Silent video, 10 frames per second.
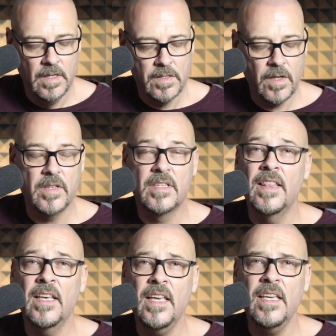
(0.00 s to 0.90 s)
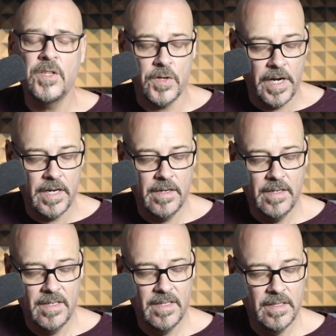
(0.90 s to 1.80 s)
So the E string
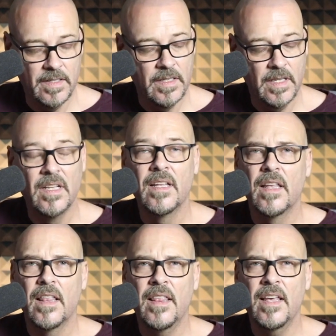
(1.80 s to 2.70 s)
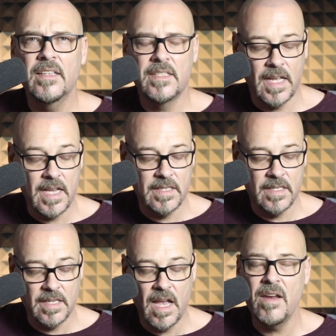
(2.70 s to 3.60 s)
there stays the
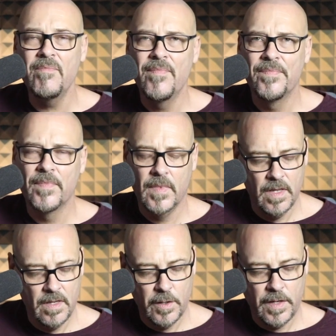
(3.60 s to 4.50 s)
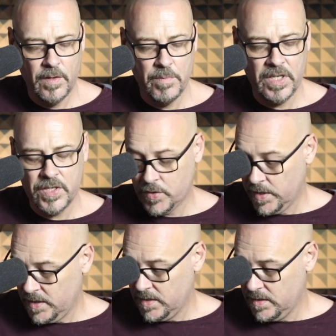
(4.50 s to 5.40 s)
same, and the B string